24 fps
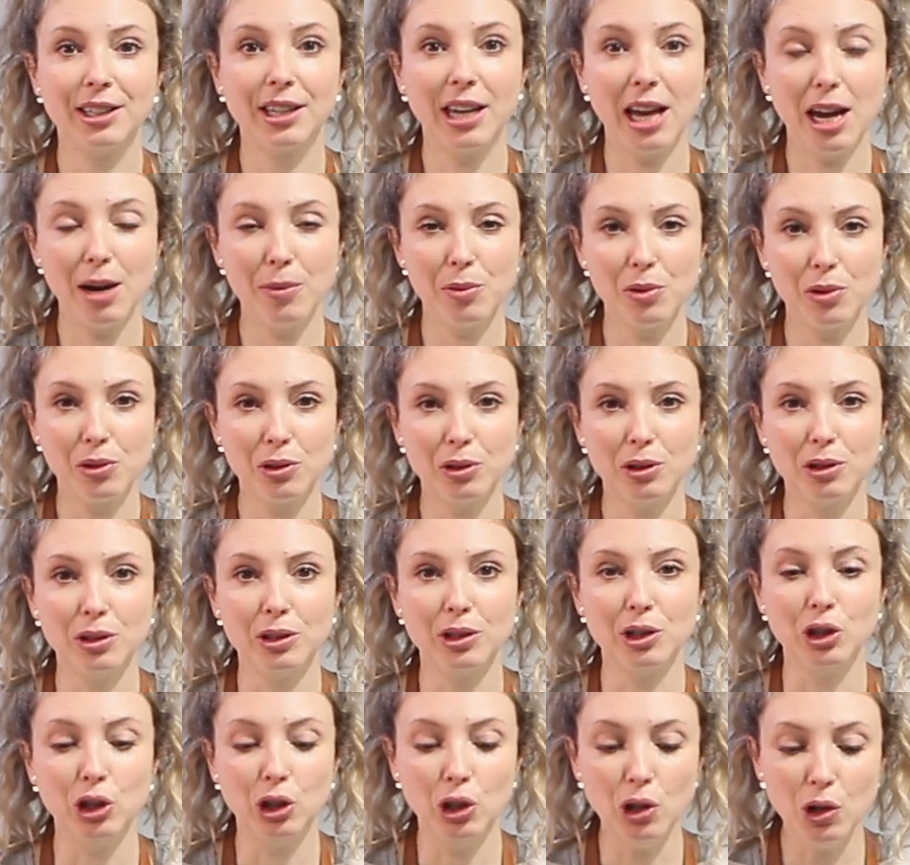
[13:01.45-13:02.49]

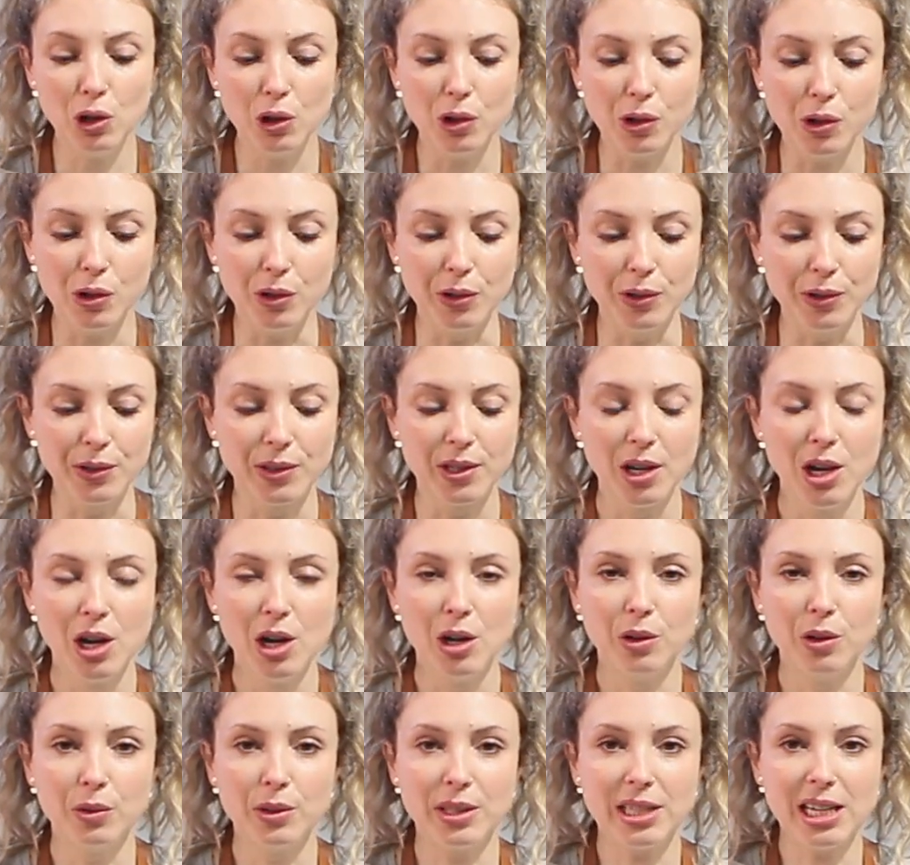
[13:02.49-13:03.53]
Gabriel use
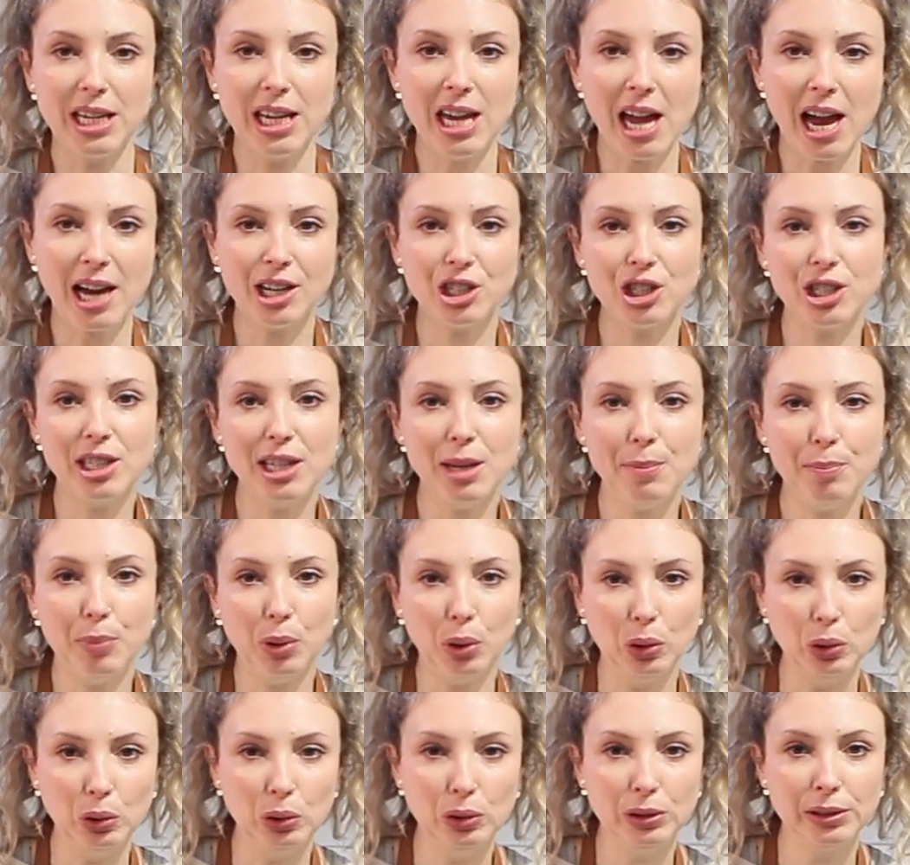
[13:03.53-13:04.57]
was he actually
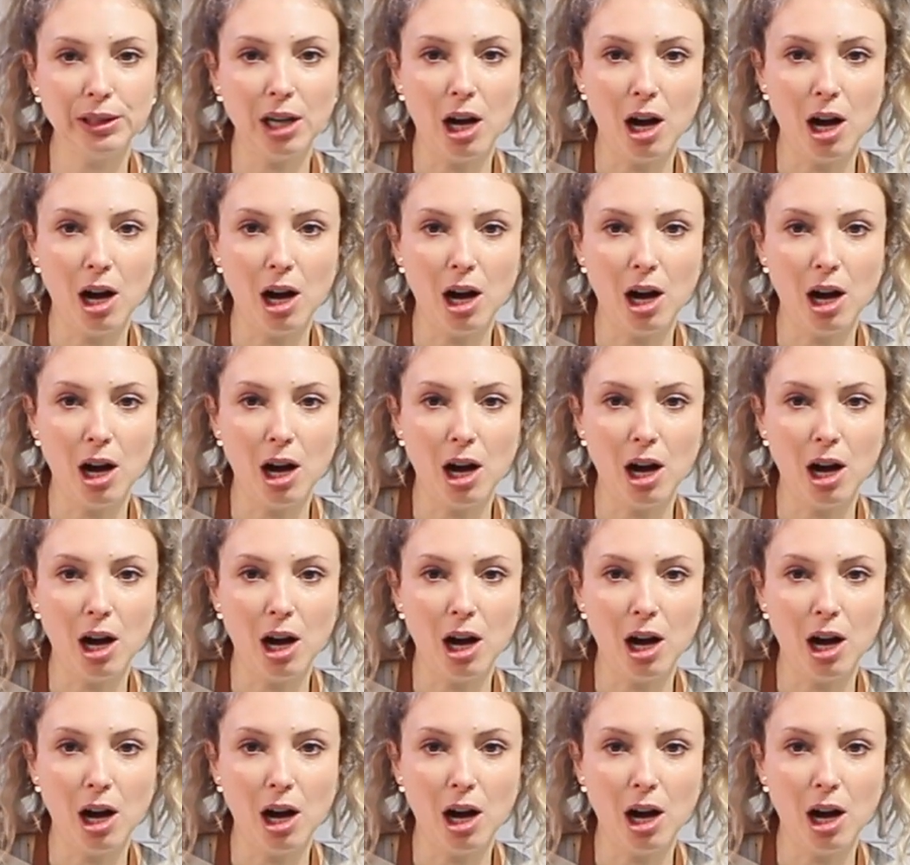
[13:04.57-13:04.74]
pulled